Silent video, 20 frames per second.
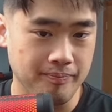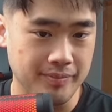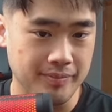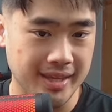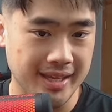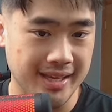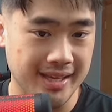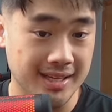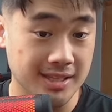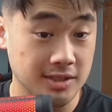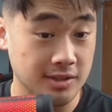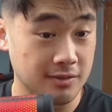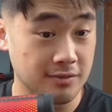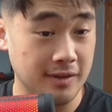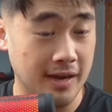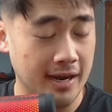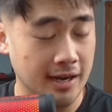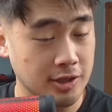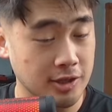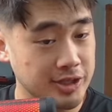It is a
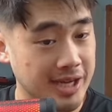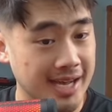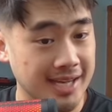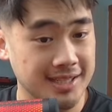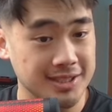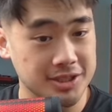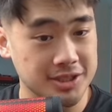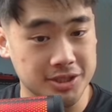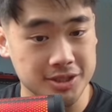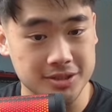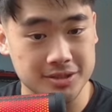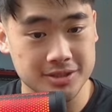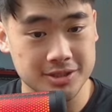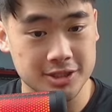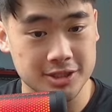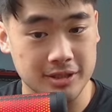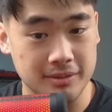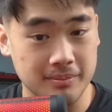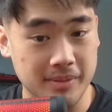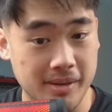fire dragon too,
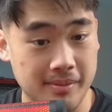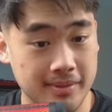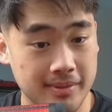so maybe